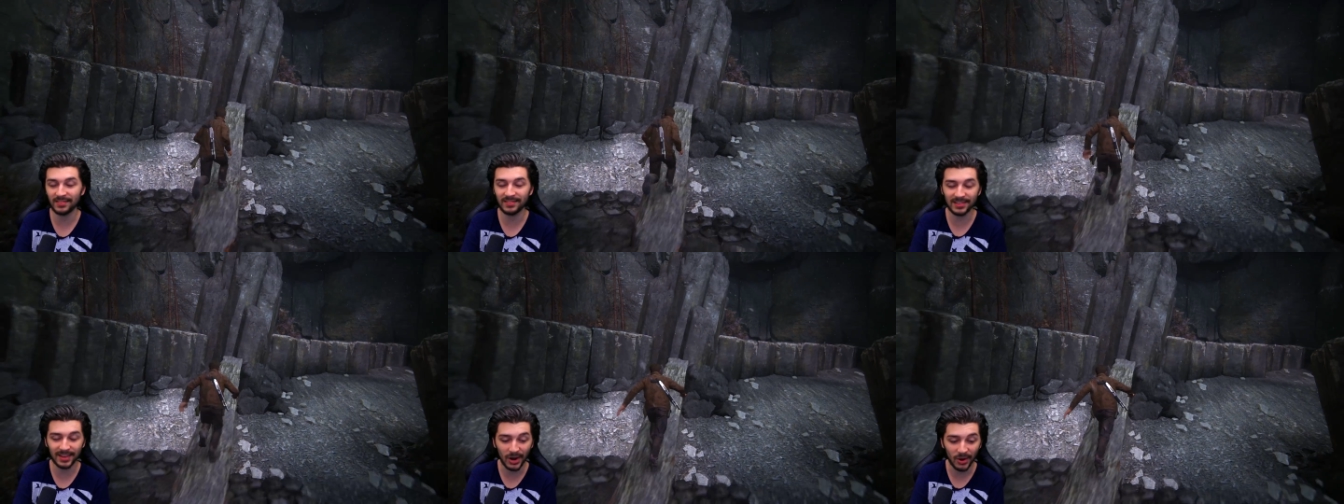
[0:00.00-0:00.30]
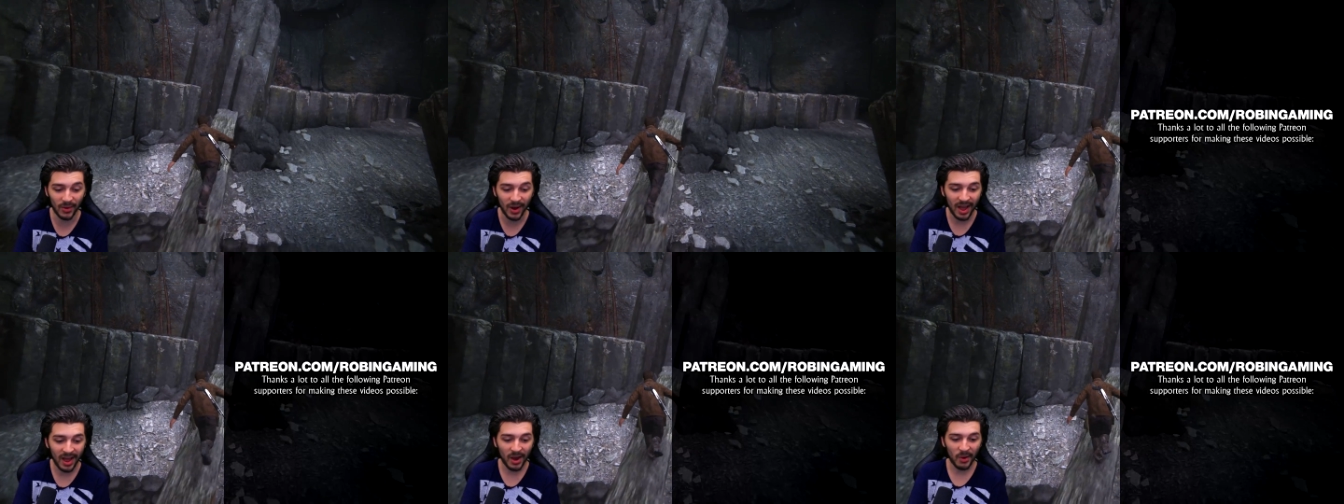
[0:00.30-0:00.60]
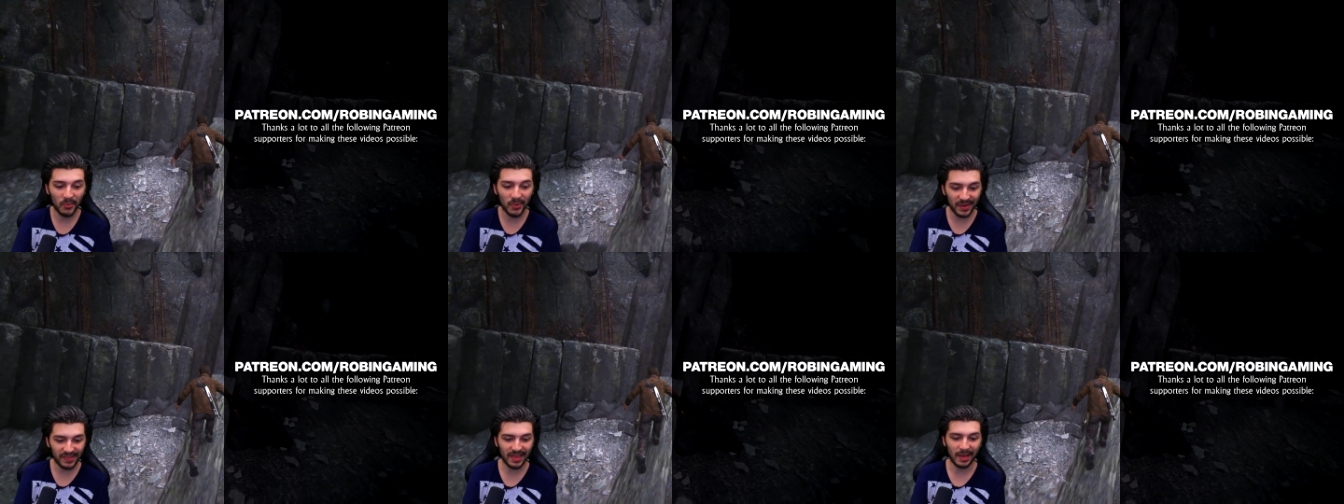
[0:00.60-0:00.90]
So
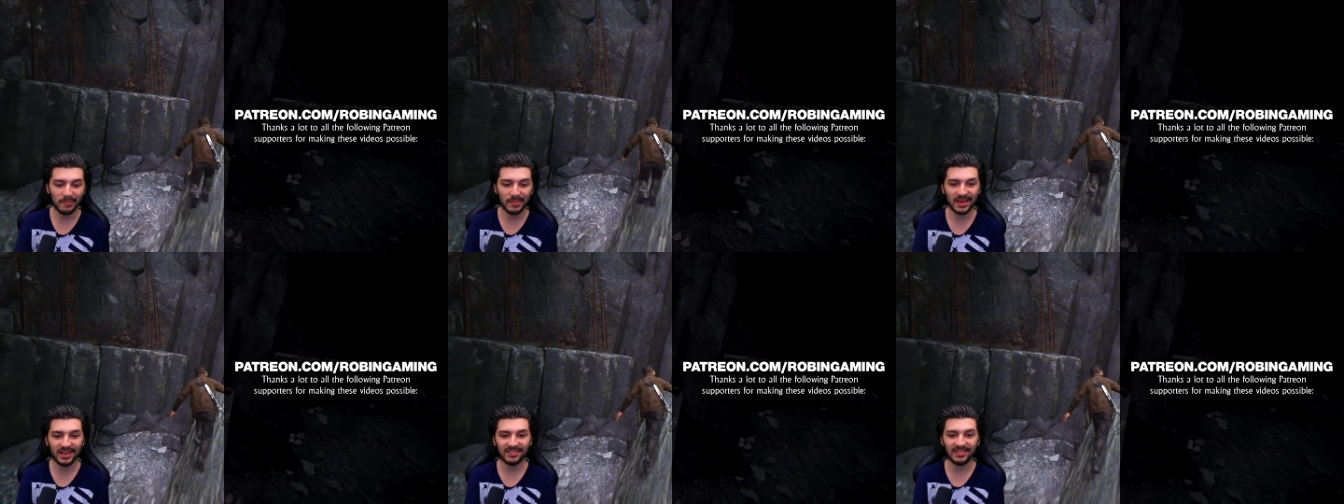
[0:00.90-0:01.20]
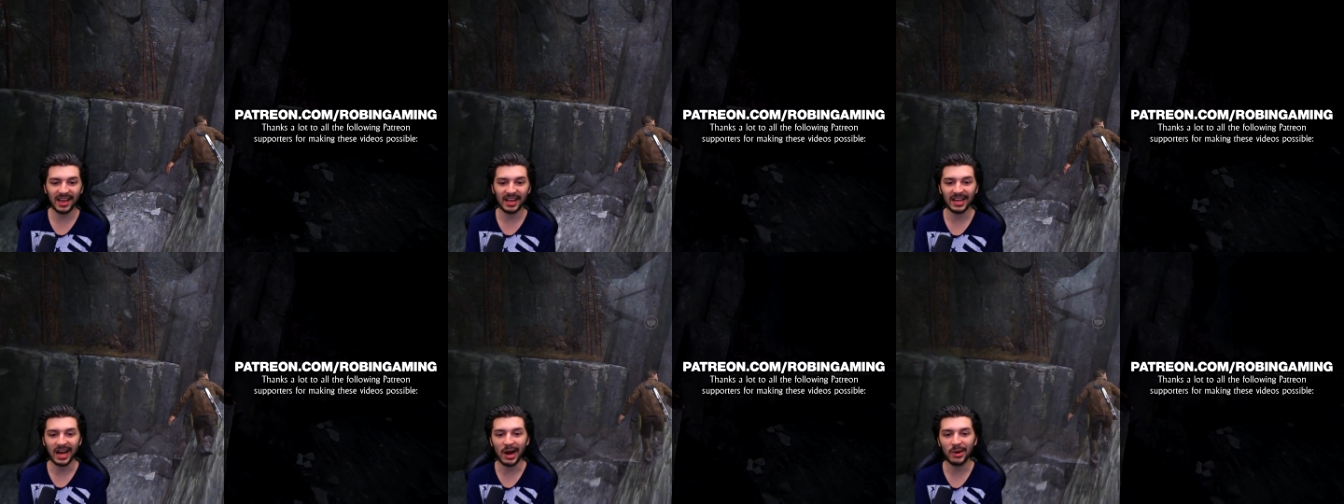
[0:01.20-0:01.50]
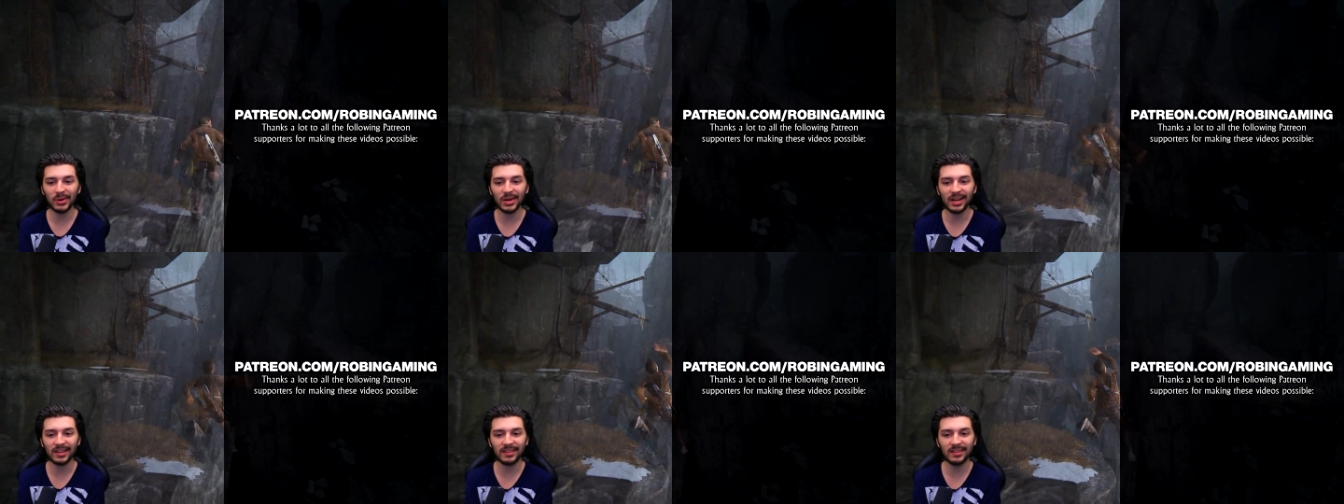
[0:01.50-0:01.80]
with that being said, I
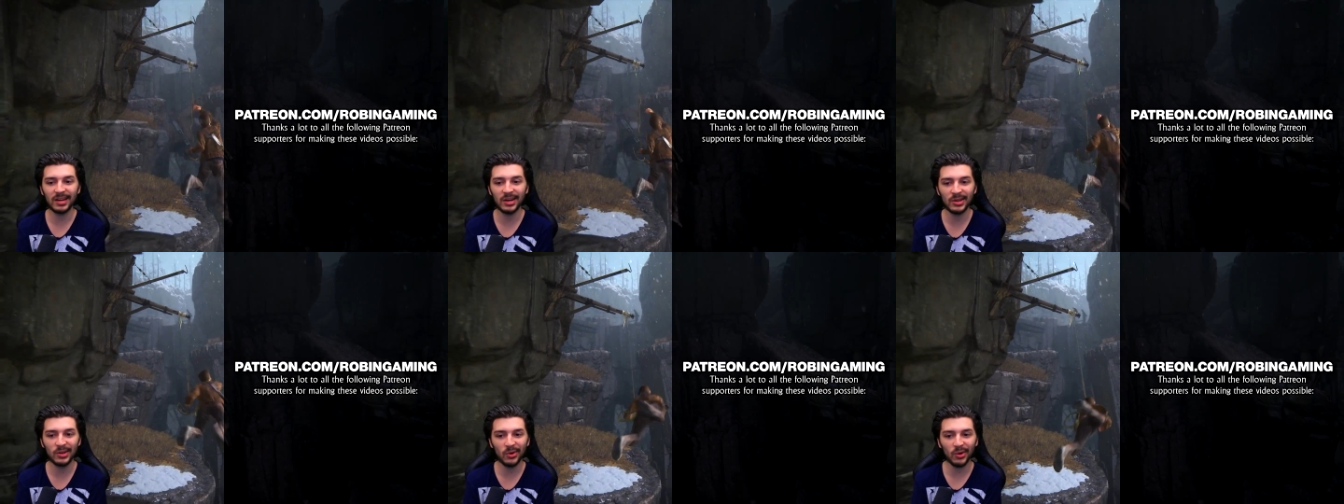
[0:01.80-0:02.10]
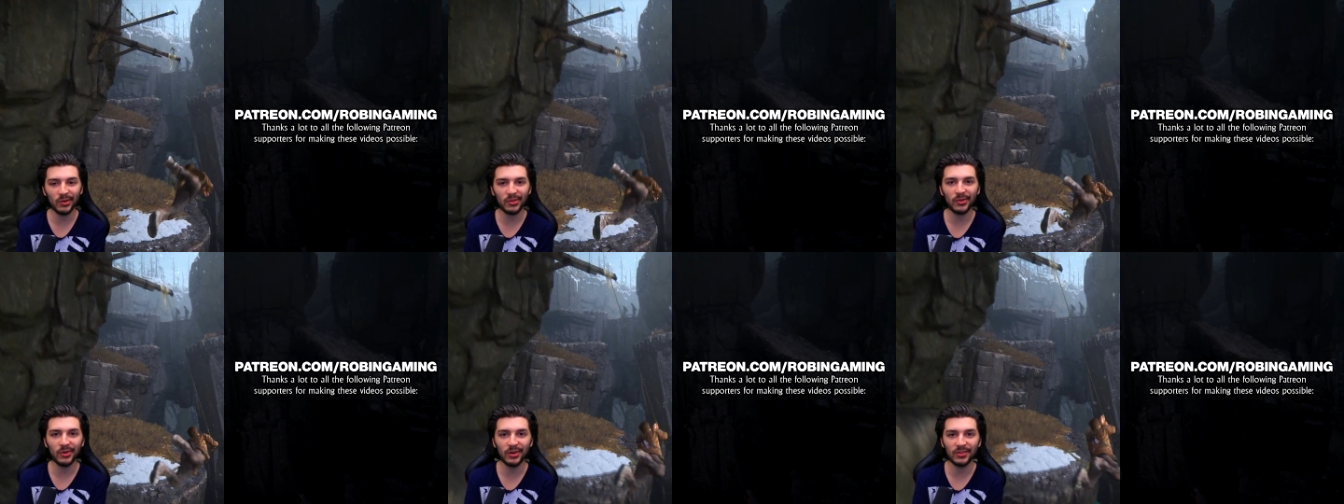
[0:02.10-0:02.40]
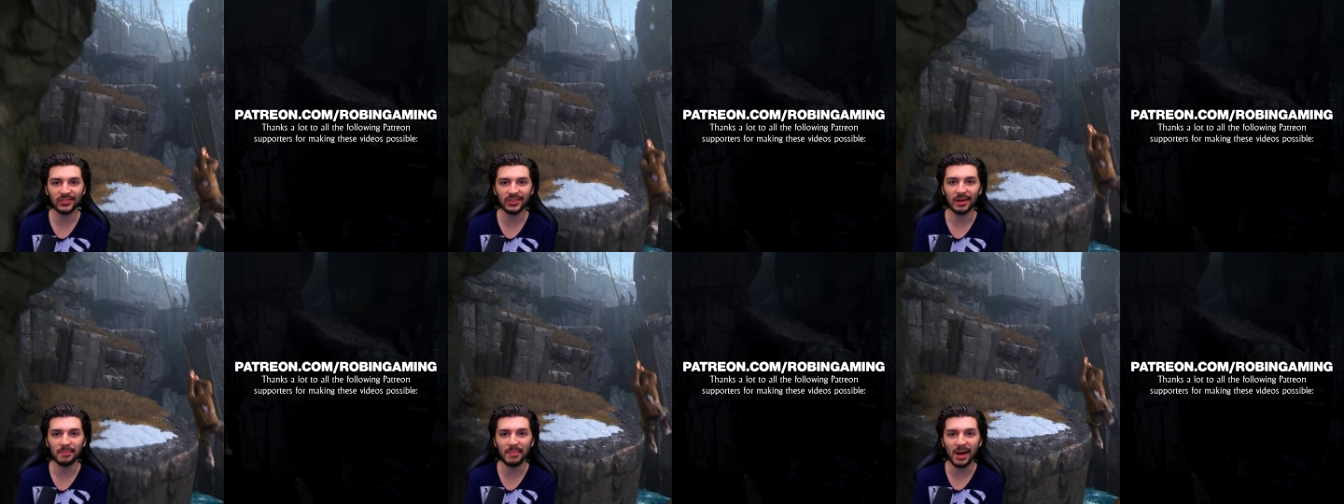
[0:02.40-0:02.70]
would like to know your
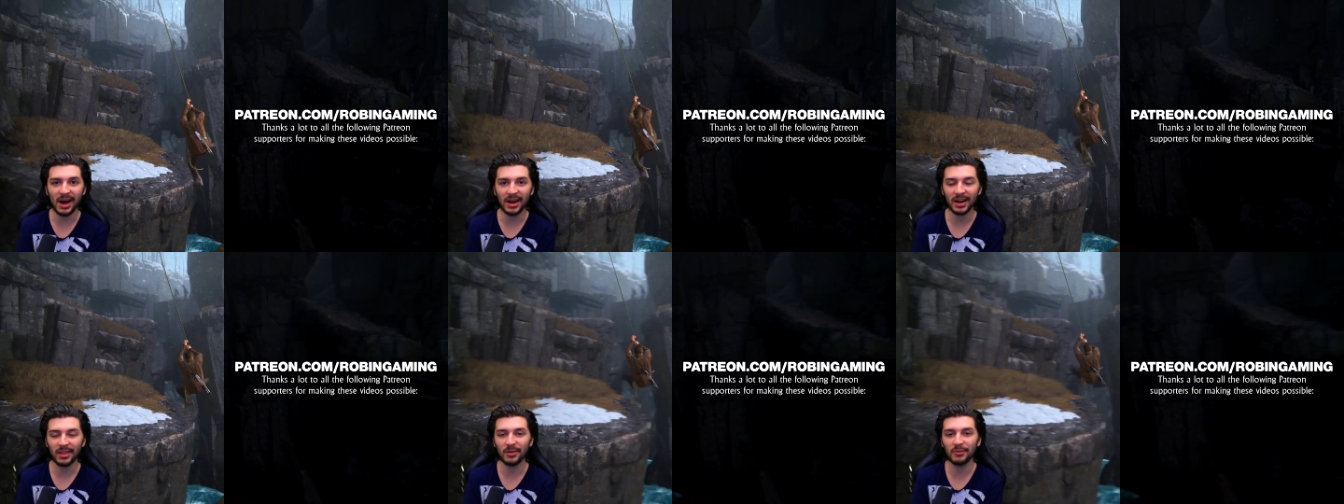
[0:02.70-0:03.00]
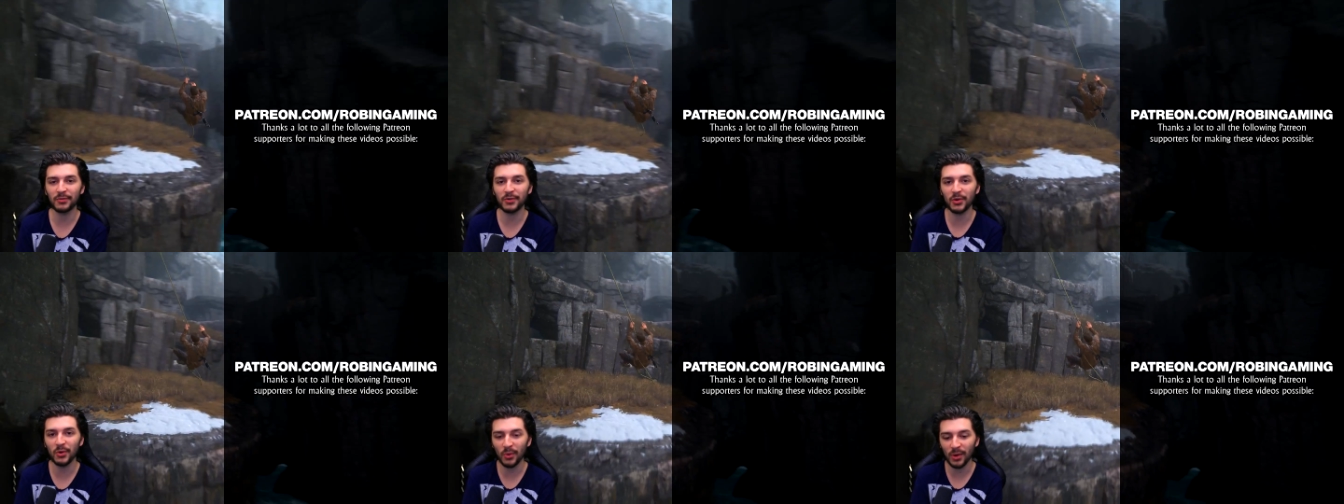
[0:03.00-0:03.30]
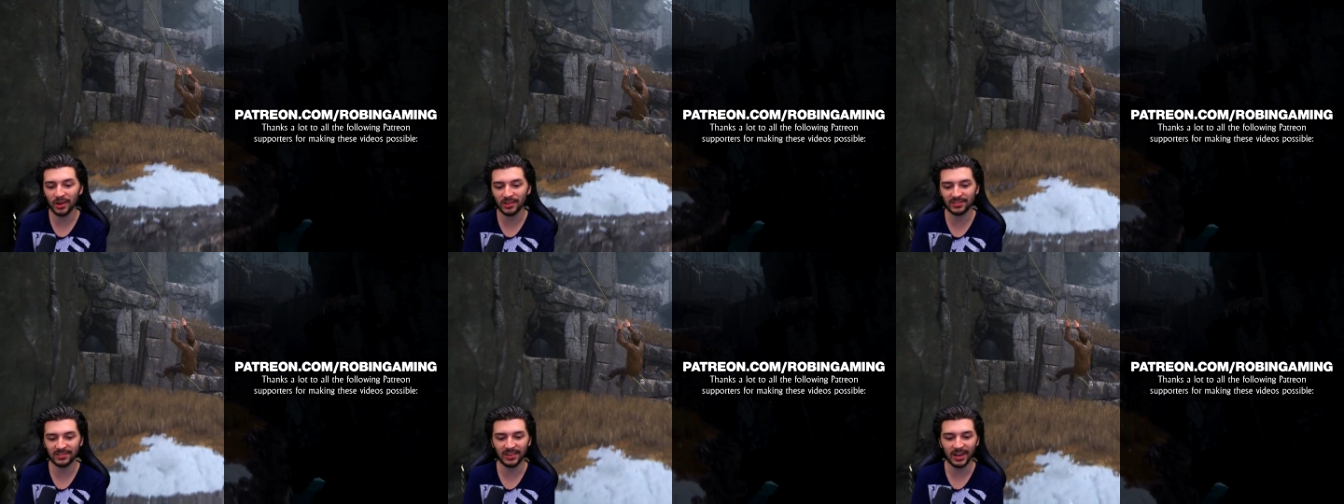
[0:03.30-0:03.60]
thoughts about it, of
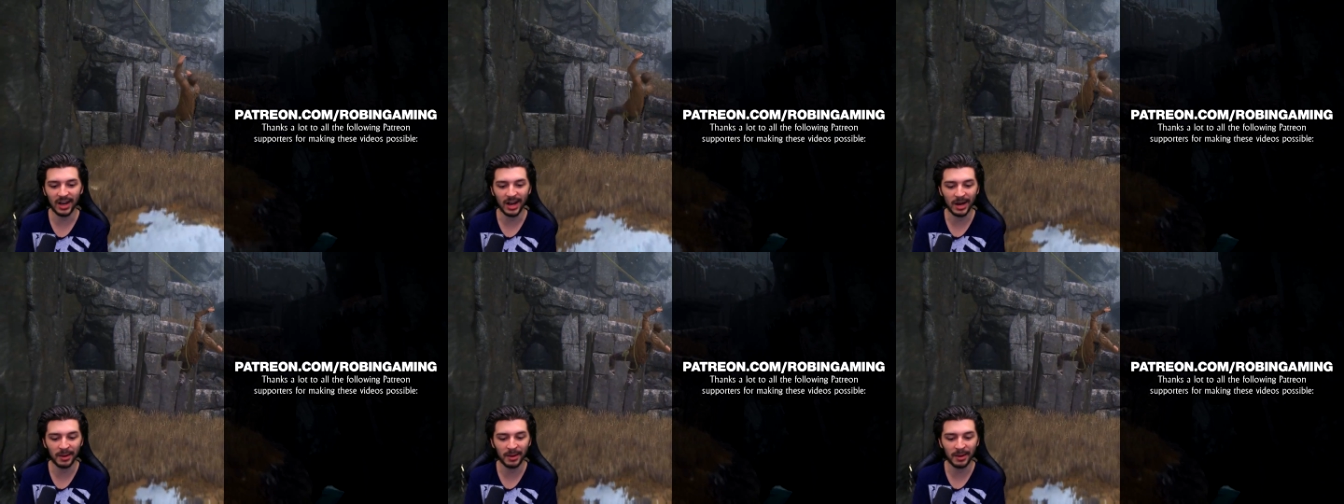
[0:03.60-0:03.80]
course,